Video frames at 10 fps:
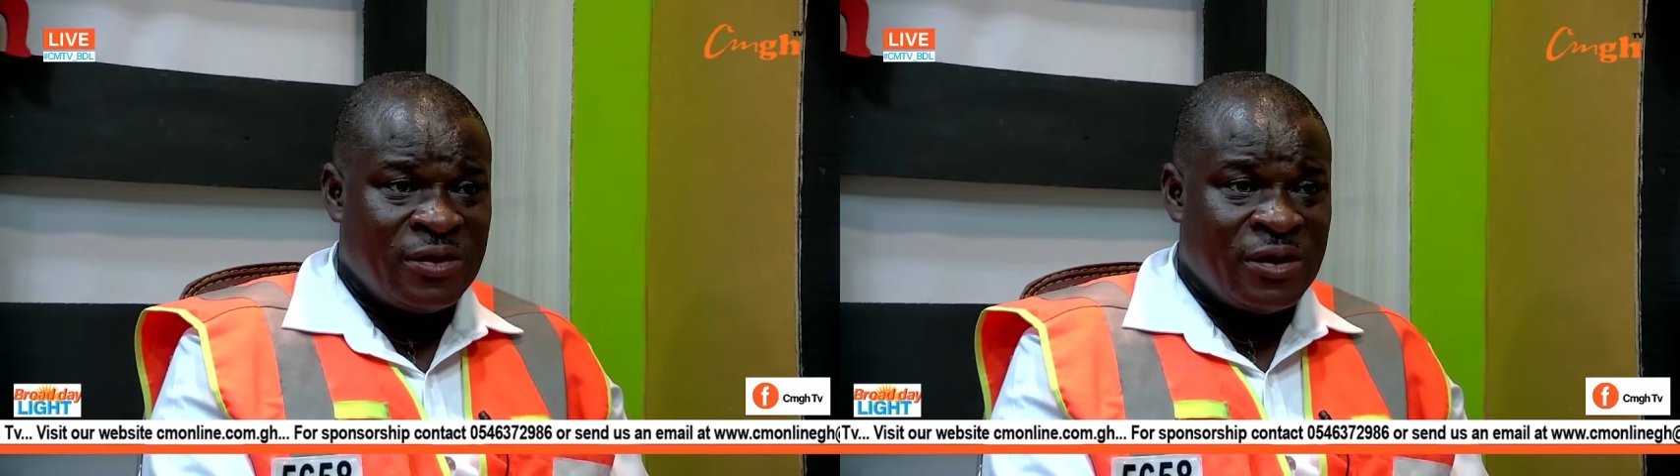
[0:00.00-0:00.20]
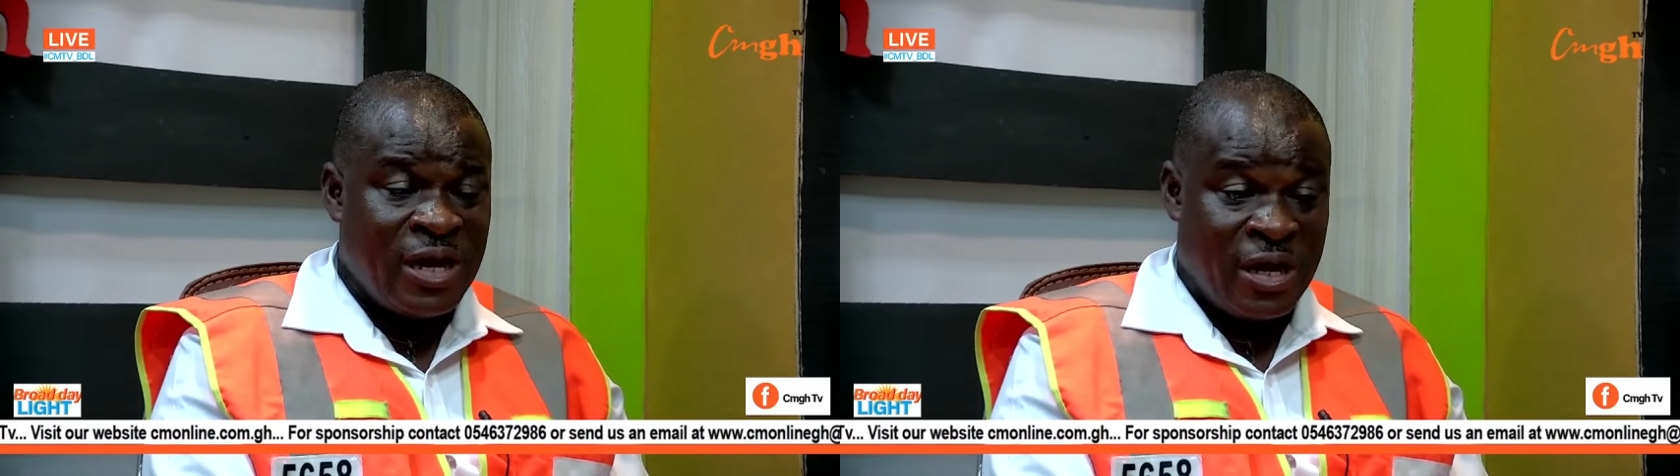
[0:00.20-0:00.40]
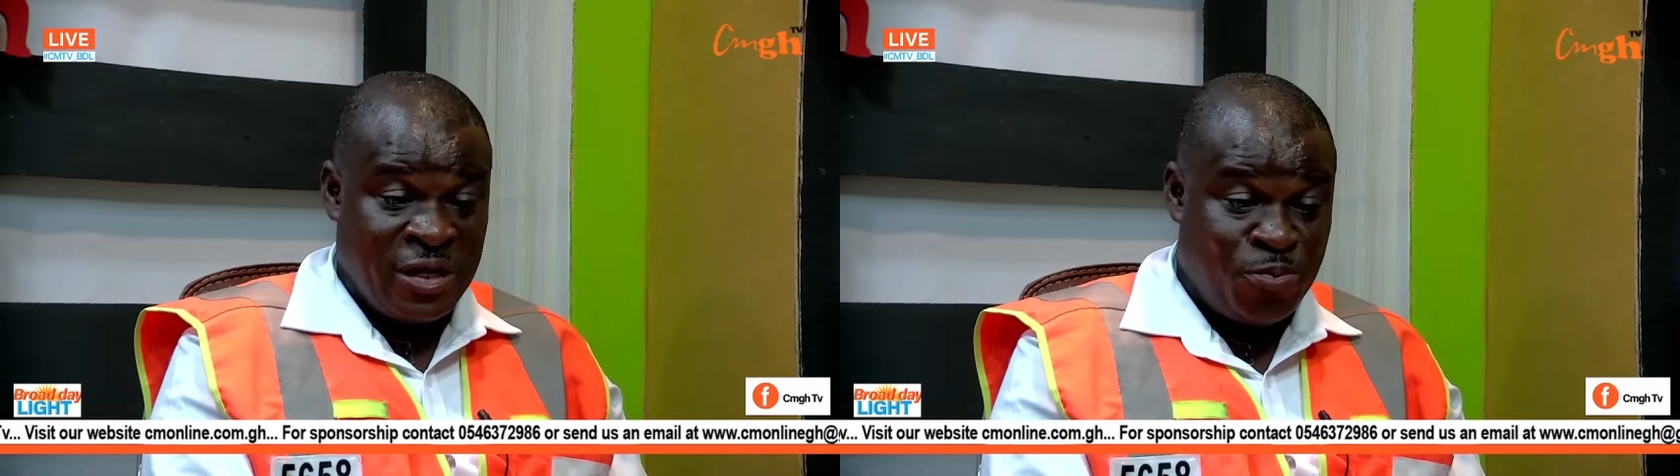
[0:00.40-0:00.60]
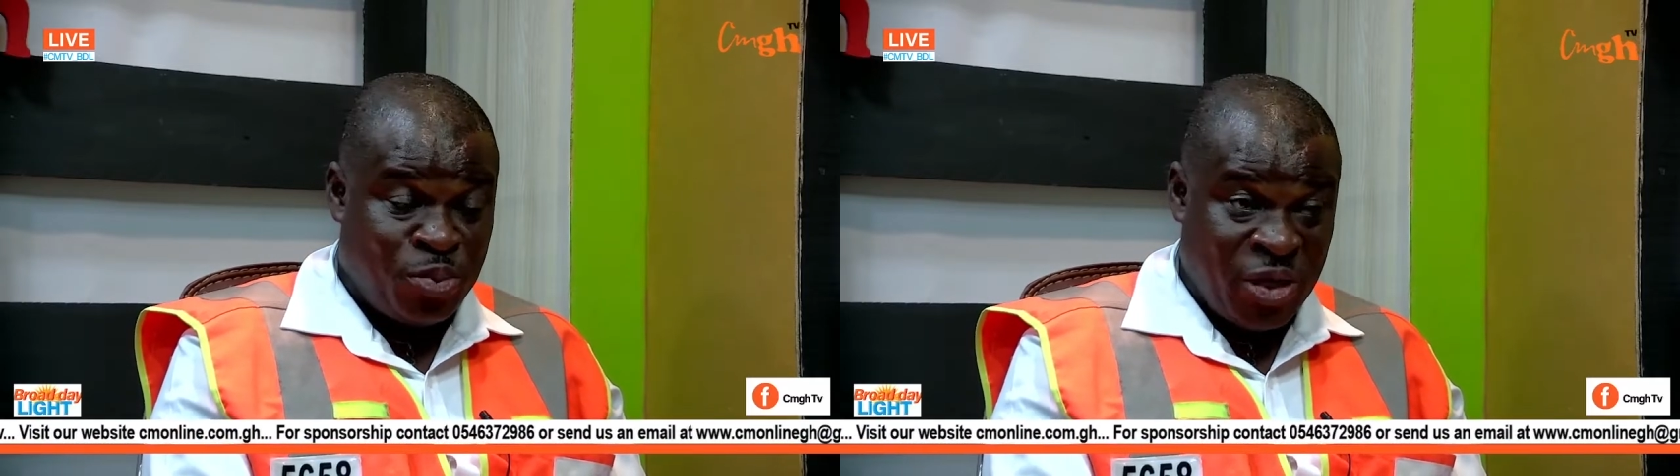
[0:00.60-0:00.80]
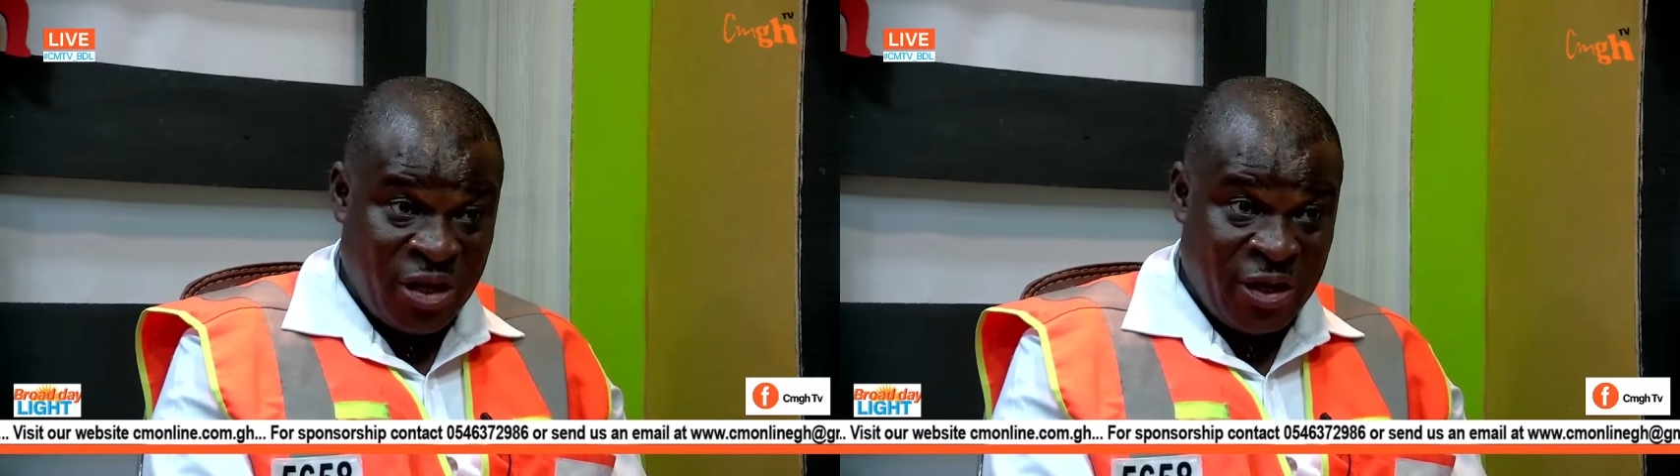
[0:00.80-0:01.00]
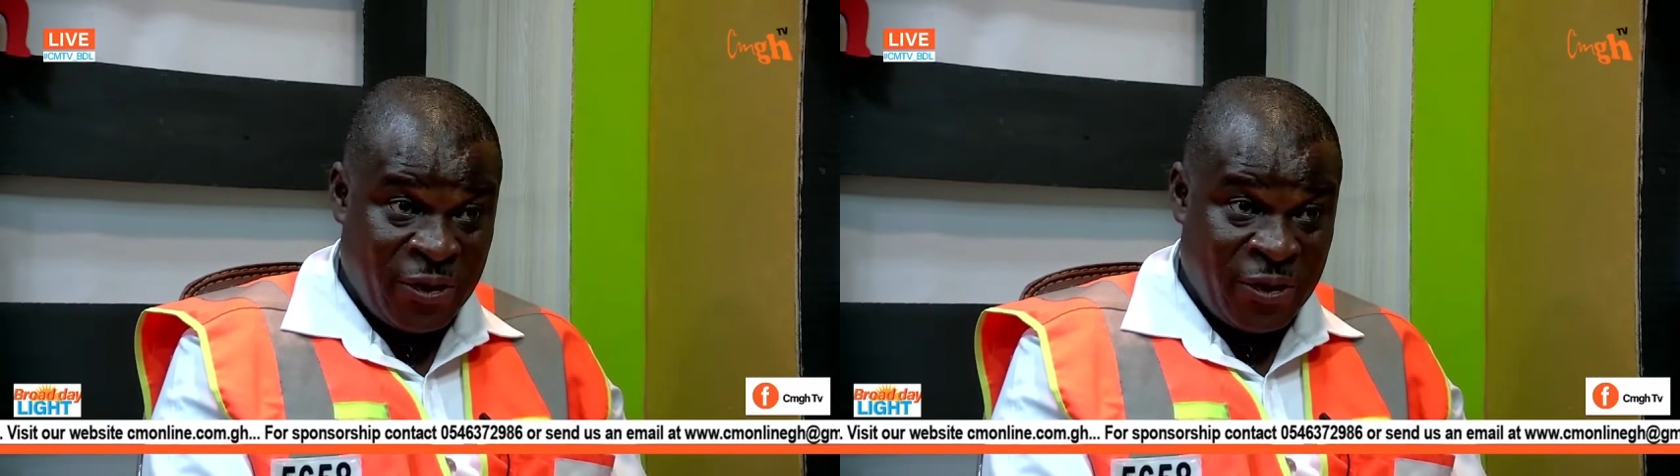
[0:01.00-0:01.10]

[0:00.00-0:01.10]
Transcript: uh, EPA